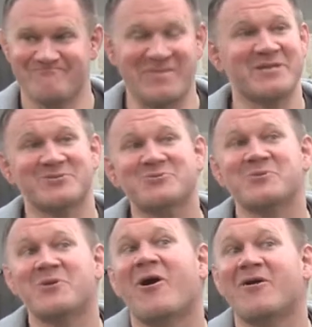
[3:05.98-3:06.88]
Being a
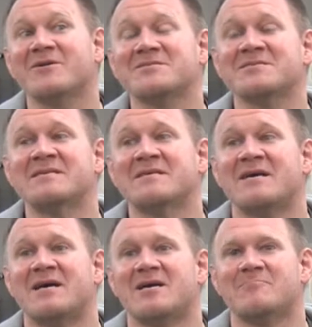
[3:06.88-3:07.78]
studio artist,
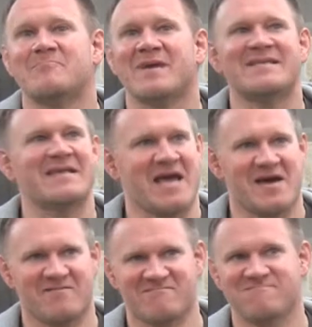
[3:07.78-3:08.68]
I did
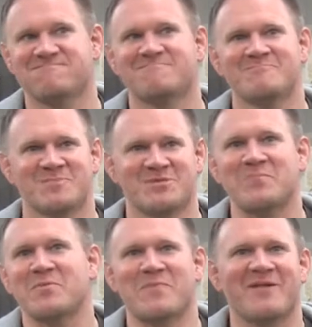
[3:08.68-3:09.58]
have
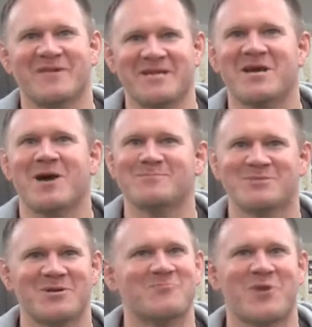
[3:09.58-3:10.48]
supplemental
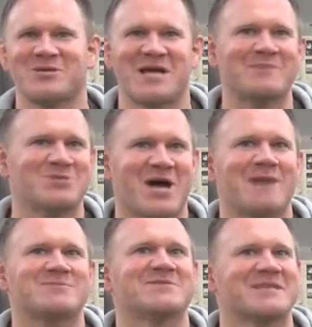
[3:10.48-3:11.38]
incomes, part-time
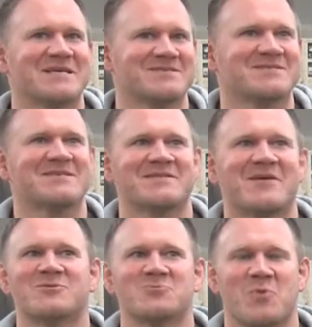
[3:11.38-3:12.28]
jobs and things in
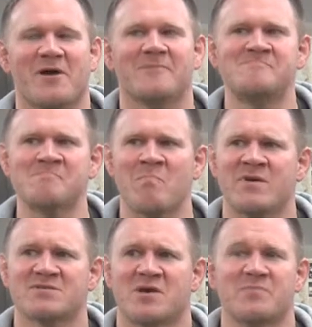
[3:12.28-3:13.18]
there as well.
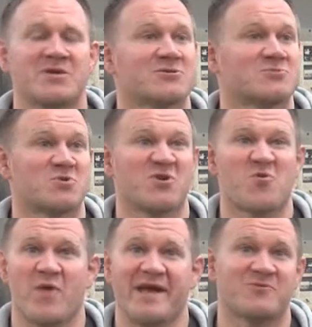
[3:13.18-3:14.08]
Some years were
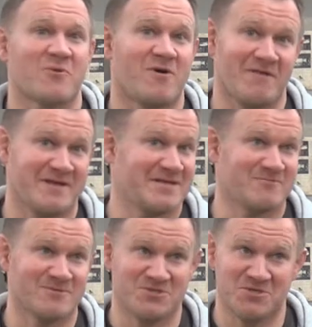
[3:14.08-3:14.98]
great where all I
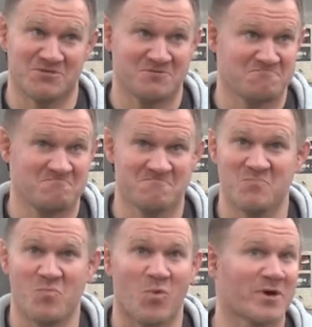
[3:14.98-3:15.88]
did was just
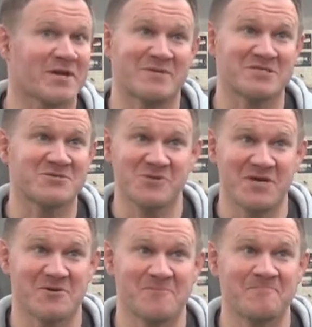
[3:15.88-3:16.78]
work in my
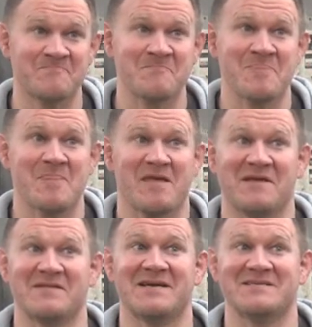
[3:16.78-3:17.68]
studio,
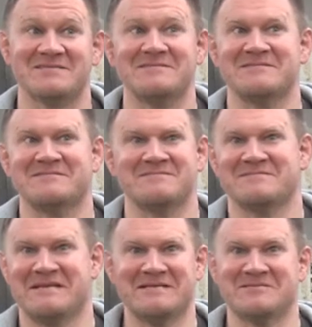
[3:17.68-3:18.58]
and then
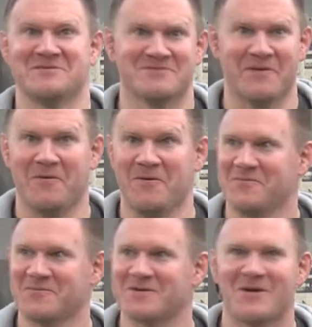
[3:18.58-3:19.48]
the next year it's like,
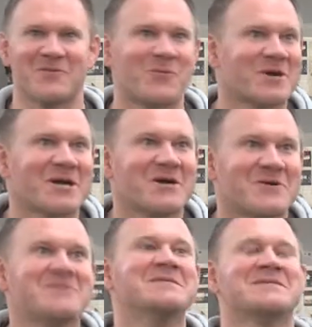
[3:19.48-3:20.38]
oh, where'd all the work
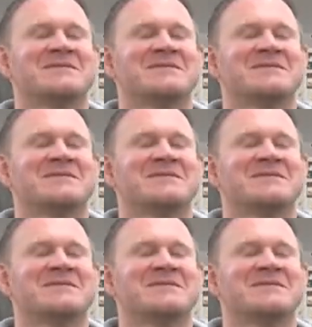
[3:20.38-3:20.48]
go?